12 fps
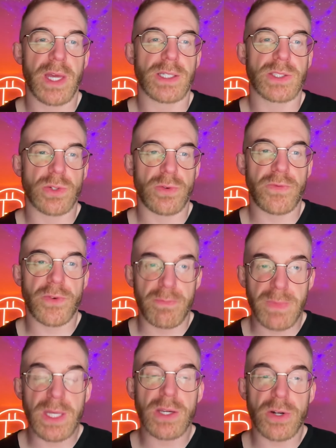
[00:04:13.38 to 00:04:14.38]
So for
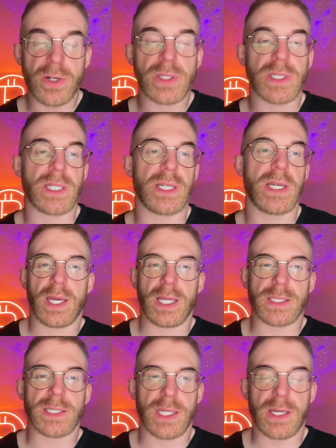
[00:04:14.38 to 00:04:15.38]
me currently, it
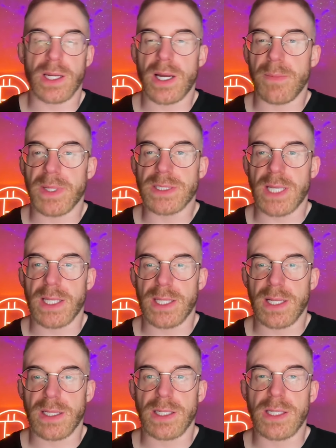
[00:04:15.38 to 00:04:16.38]
is an economic
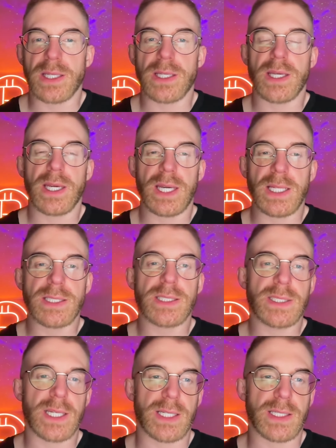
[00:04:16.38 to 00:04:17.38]
psychedelic in the
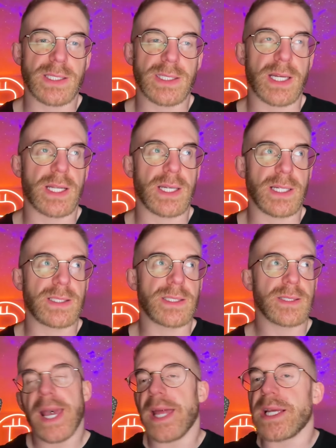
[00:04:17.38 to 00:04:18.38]
sense that
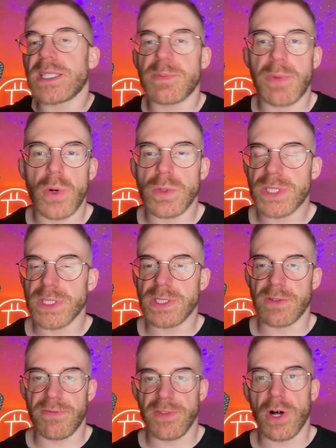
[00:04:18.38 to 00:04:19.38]
it it exposes
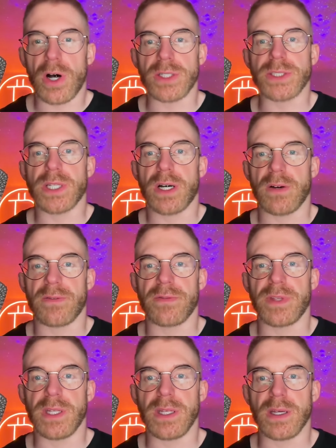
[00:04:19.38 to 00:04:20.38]
the flaws of
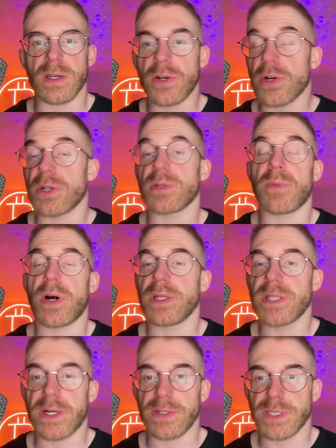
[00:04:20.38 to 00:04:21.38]
the current
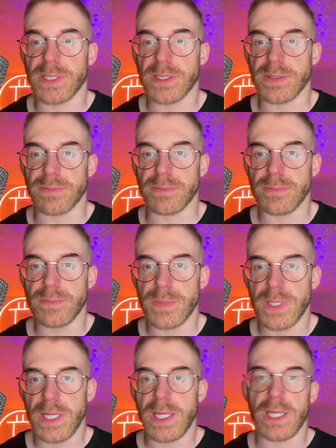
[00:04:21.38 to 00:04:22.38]
monetary system.
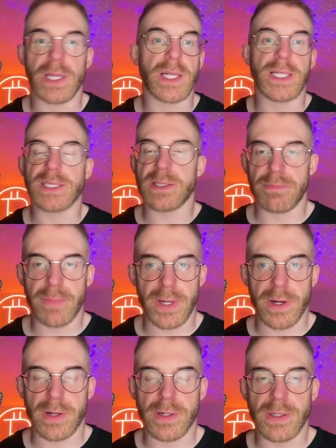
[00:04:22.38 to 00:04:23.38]
It lays them
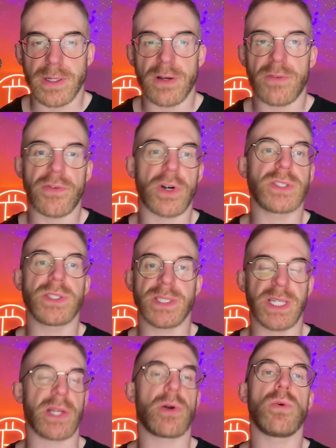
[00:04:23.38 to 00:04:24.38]
bare for us to
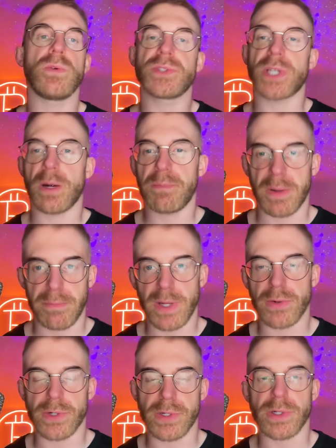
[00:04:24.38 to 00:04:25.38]
see. It holds up a
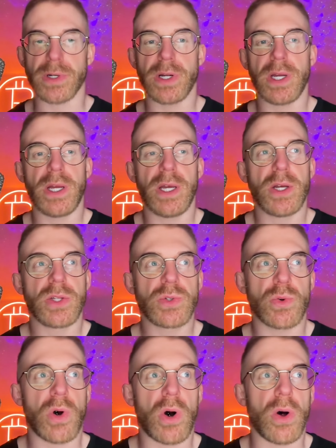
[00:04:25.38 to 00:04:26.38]
mirror
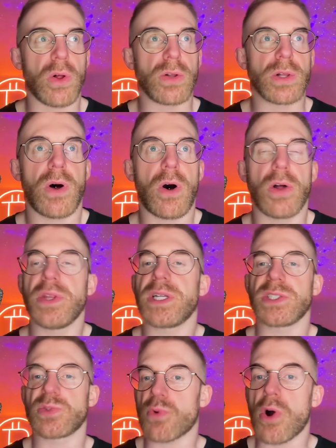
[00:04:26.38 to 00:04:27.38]
to all all that
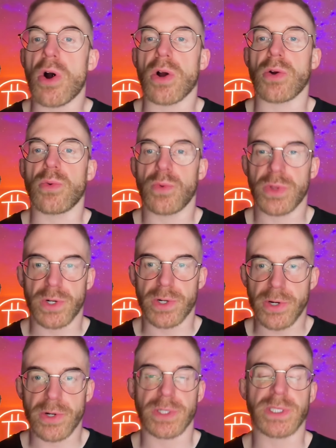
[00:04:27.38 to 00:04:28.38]
is wrong with our
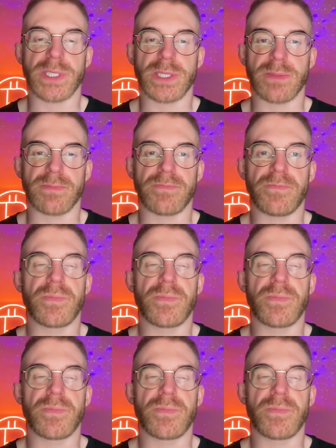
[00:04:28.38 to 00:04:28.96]
current system.